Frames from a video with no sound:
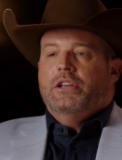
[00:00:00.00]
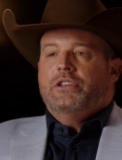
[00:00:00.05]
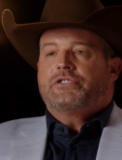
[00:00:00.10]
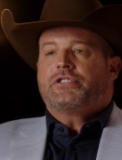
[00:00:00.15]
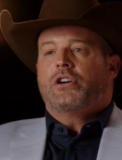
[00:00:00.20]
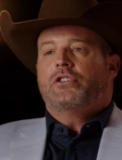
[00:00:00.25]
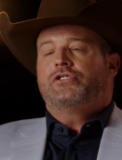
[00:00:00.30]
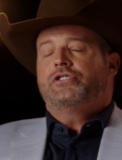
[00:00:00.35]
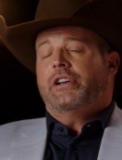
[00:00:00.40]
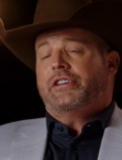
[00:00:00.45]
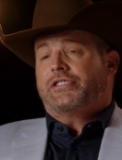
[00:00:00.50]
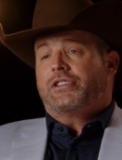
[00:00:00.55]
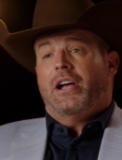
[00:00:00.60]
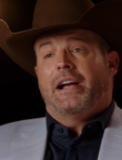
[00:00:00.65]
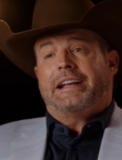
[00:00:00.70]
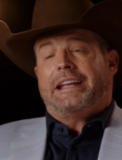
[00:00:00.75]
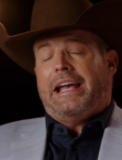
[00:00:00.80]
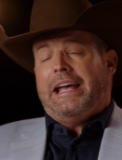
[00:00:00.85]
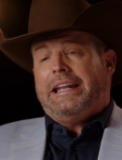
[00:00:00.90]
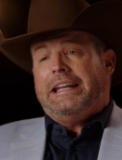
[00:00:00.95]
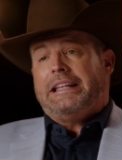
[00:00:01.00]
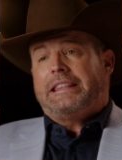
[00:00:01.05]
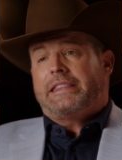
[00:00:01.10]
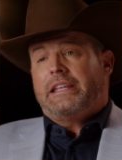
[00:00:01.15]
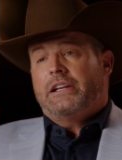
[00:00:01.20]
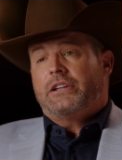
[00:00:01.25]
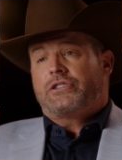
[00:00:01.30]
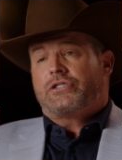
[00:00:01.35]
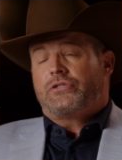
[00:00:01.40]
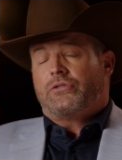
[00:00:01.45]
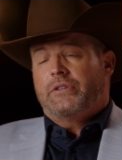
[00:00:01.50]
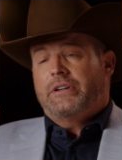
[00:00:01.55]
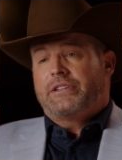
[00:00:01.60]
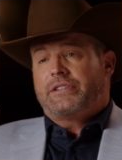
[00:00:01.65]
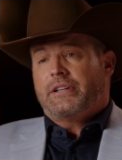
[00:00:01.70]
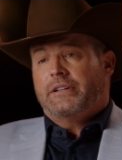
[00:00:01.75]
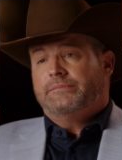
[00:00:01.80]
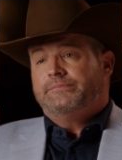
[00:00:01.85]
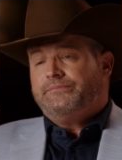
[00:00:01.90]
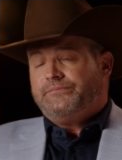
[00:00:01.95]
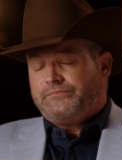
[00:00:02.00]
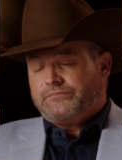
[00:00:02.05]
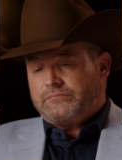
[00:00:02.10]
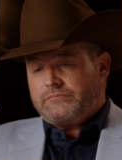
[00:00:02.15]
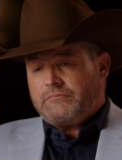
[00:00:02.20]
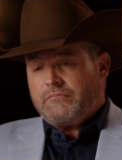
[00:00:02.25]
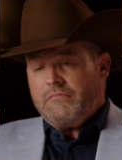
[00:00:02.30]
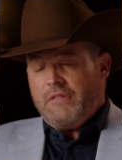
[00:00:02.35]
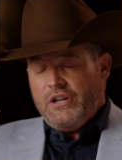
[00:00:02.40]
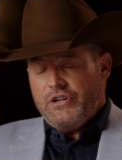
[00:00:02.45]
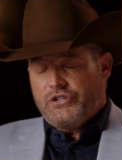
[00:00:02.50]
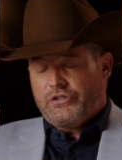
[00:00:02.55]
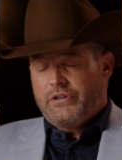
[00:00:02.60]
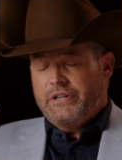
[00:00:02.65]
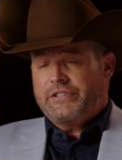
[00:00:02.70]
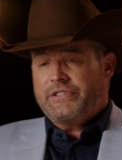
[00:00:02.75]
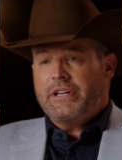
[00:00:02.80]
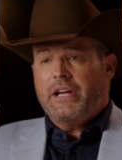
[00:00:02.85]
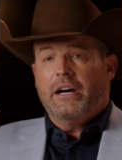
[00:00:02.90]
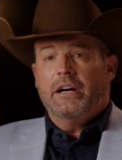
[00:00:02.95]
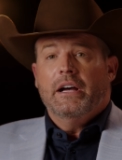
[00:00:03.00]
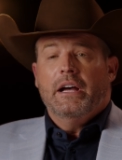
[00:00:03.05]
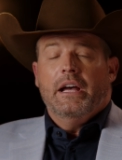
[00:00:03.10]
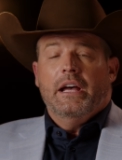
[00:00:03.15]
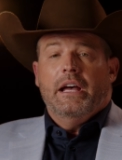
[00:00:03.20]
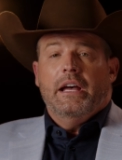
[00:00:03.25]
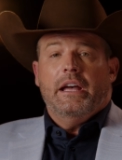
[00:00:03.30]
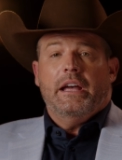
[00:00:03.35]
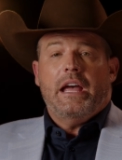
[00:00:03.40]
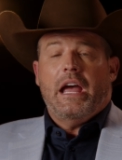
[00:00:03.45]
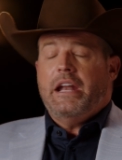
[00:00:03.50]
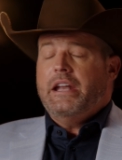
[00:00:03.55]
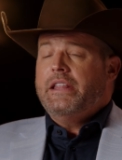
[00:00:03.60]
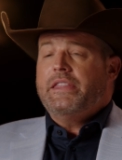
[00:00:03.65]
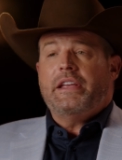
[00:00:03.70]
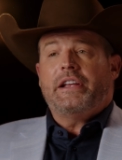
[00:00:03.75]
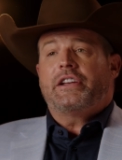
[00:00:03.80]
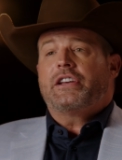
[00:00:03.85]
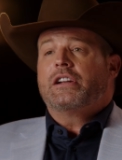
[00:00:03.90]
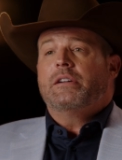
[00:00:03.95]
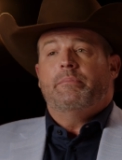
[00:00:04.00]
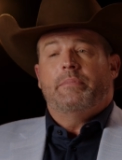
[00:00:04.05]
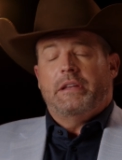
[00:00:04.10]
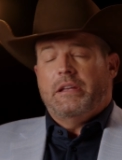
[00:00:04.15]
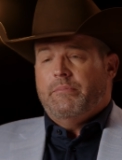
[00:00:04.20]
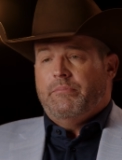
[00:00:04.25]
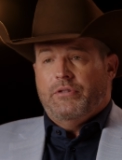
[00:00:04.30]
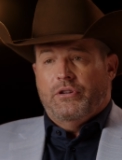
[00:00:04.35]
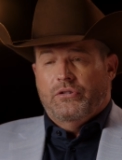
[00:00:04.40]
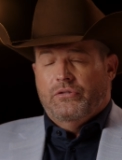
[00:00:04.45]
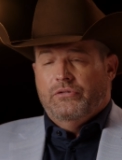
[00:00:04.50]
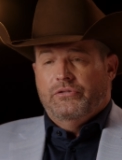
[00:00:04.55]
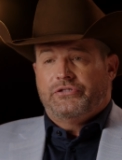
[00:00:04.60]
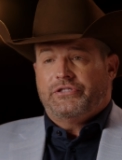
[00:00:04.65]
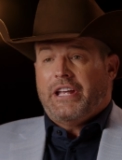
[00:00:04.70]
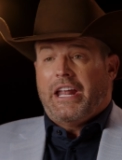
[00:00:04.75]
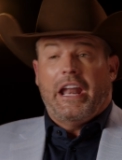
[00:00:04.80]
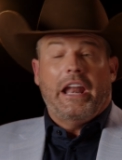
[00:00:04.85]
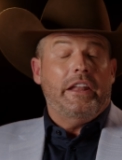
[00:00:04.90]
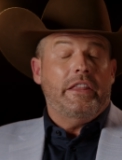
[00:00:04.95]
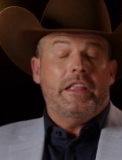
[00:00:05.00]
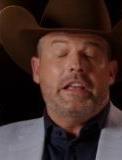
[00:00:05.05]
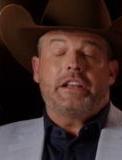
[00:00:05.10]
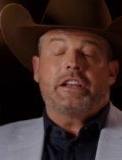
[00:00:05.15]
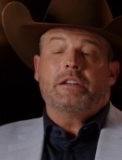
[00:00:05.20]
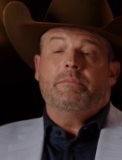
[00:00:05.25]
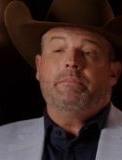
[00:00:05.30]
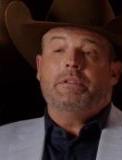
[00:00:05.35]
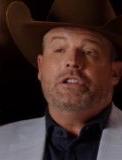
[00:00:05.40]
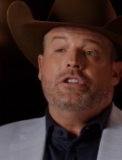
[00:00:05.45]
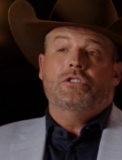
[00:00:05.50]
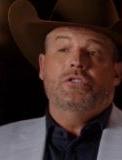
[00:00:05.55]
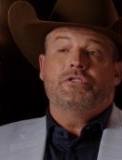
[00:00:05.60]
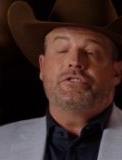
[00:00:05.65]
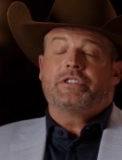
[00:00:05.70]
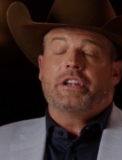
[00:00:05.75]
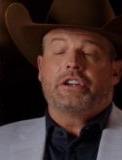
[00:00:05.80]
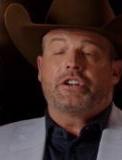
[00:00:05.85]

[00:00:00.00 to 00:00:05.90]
So just like anything, Teresa, Teresa, anything can be abused and anything can be used